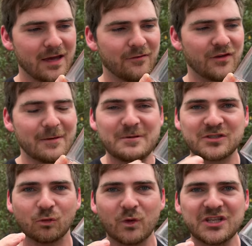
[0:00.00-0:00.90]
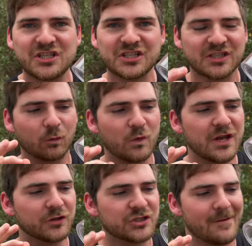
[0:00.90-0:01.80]
Phidippus regius, the
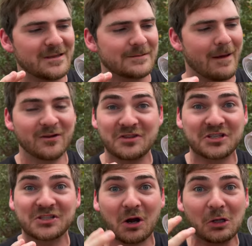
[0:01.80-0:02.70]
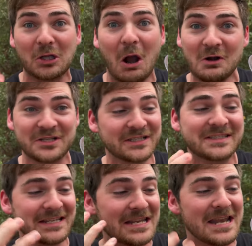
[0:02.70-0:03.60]
regal jumping spider. This is our
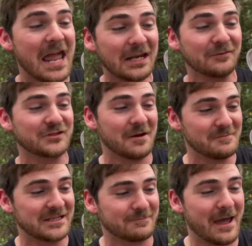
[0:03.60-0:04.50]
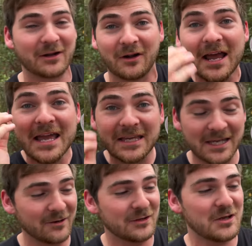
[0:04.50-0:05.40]
largest native jumping spider
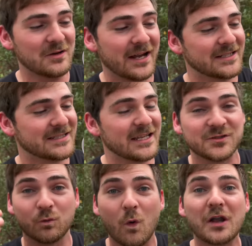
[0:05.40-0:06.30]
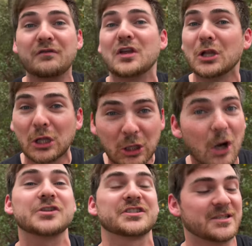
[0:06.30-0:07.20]
here in the United States, one of the
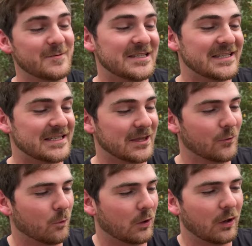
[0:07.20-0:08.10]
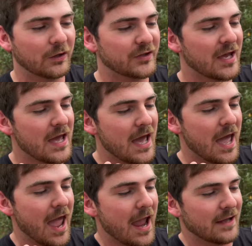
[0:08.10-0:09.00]
largest species in the world.
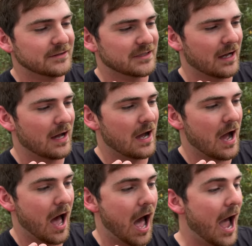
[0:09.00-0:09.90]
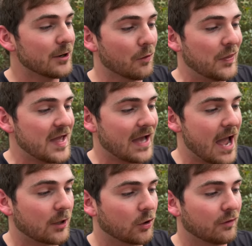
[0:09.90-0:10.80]
And uh, I don't think
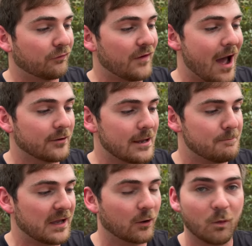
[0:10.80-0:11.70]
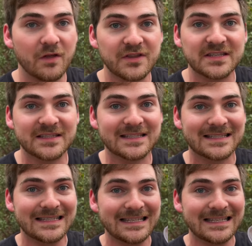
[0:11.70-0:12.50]
I could have found a bigger one. This is